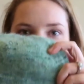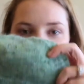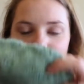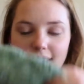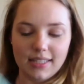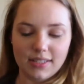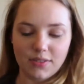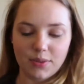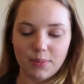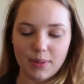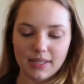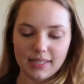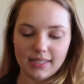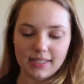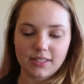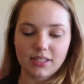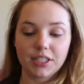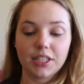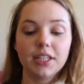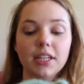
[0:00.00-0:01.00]
this for my
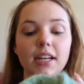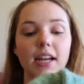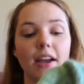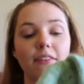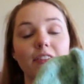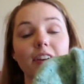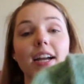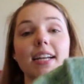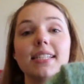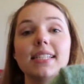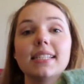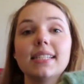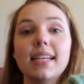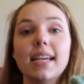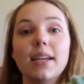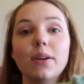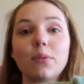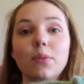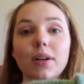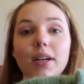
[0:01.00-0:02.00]
sister. Forgot to
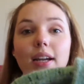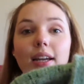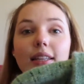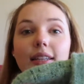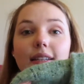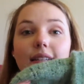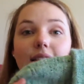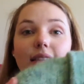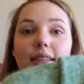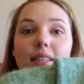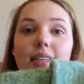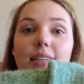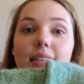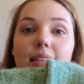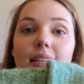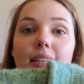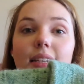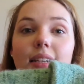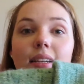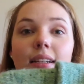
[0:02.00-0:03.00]
say what color
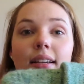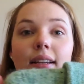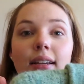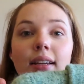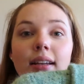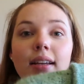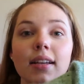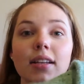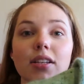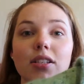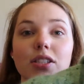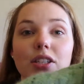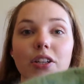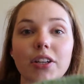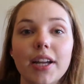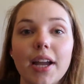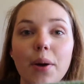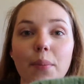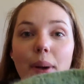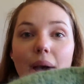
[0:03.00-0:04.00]
the
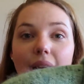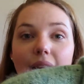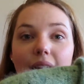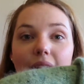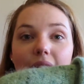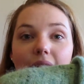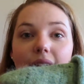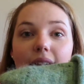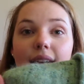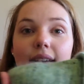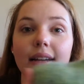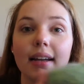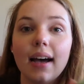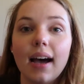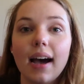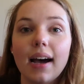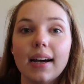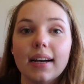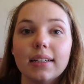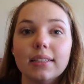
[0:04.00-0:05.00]
Surrey Alpaca
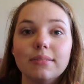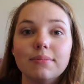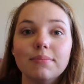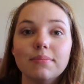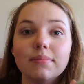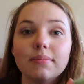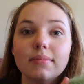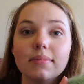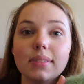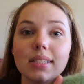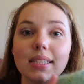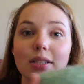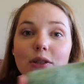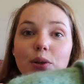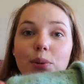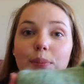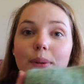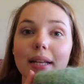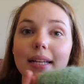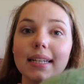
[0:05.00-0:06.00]

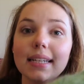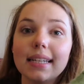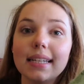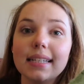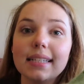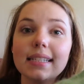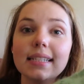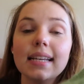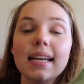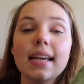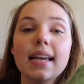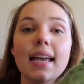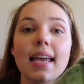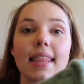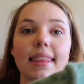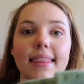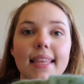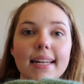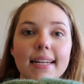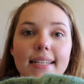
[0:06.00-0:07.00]
silk blend is.
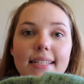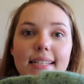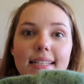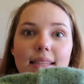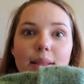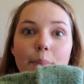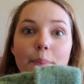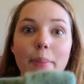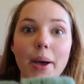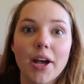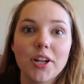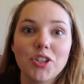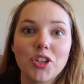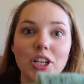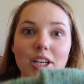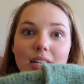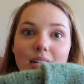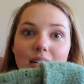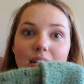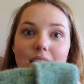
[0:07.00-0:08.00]
That is in the
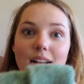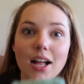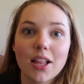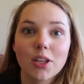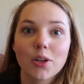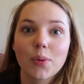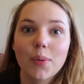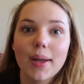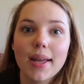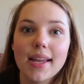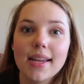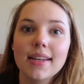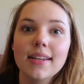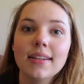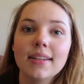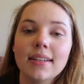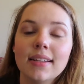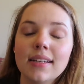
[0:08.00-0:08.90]
Pudget colorway,